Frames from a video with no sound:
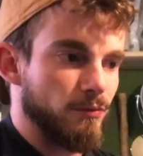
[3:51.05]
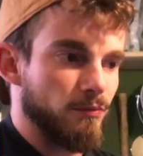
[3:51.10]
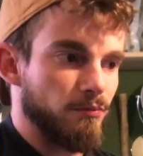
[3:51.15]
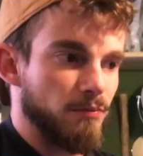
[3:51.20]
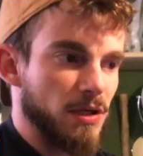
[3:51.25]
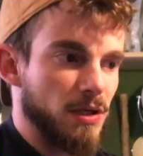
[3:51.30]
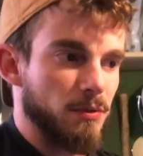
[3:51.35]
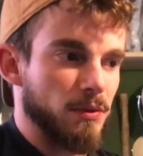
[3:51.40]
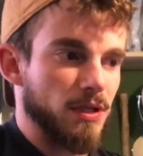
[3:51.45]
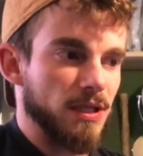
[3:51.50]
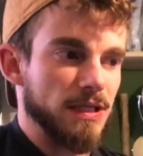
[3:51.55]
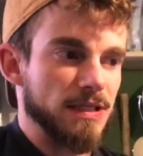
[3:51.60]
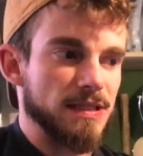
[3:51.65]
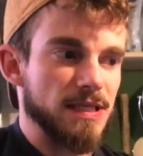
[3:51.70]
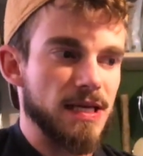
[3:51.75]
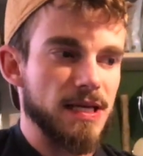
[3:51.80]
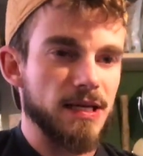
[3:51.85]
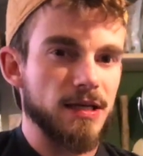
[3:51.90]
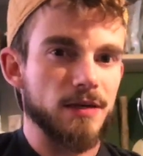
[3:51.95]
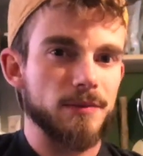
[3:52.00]
be willing to
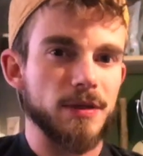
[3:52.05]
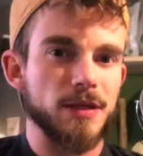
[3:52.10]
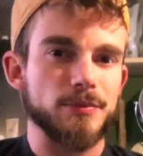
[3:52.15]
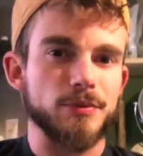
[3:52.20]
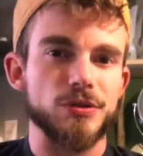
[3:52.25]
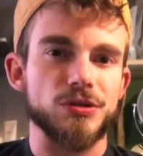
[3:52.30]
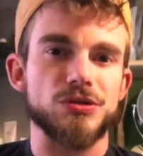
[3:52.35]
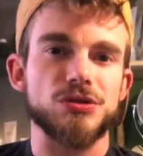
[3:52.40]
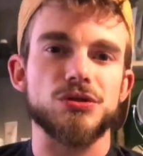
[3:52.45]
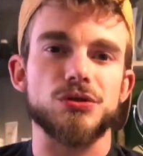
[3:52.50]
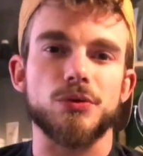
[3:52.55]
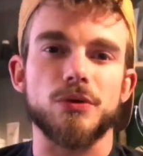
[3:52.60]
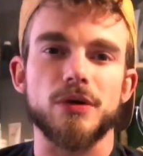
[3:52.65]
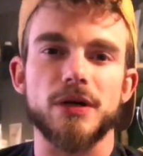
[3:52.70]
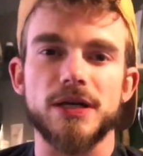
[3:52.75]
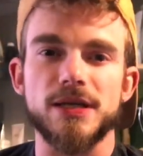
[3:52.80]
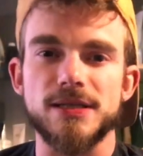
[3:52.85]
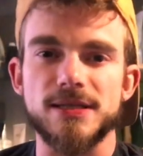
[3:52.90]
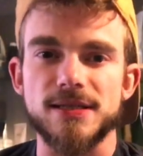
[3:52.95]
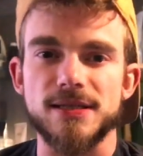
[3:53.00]
hear people's
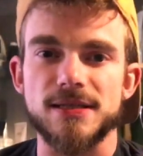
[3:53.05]
stories.